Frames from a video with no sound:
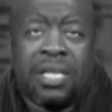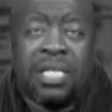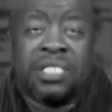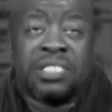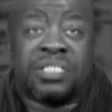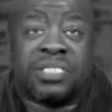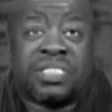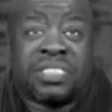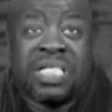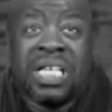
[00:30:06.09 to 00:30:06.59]

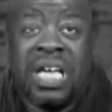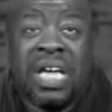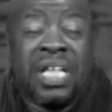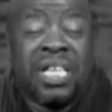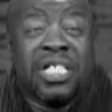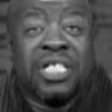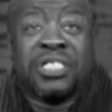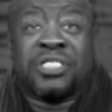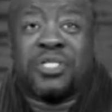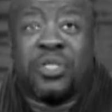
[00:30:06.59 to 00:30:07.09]
Sin
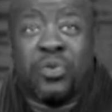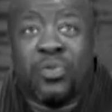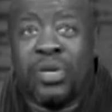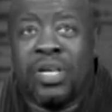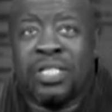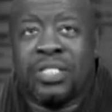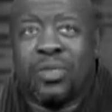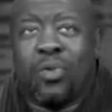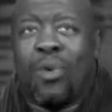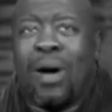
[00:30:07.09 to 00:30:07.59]
is the
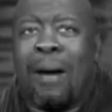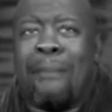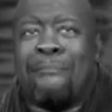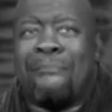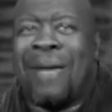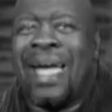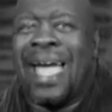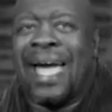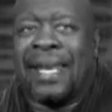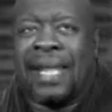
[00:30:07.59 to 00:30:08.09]
reason why
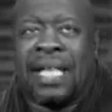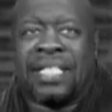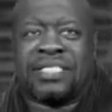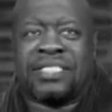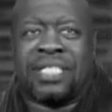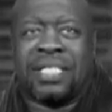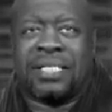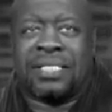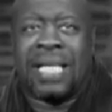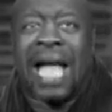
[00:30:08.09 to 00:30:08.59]
man has
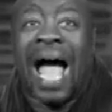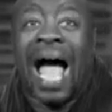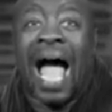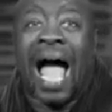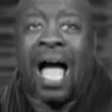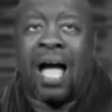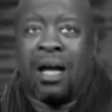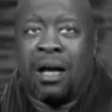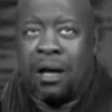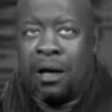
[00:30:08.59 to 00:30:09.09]
to
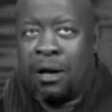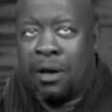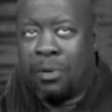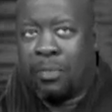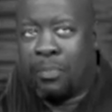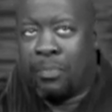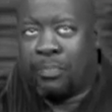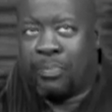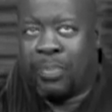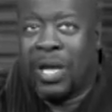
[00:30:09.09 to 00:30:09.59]
die
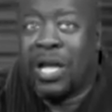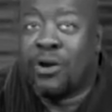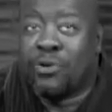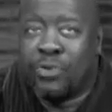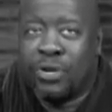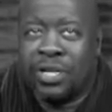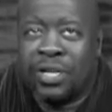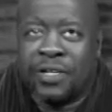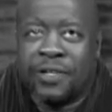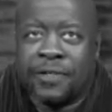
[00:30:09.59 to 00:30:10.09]

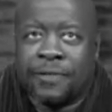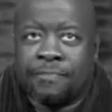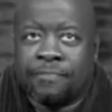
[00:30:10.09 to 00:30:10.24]
period.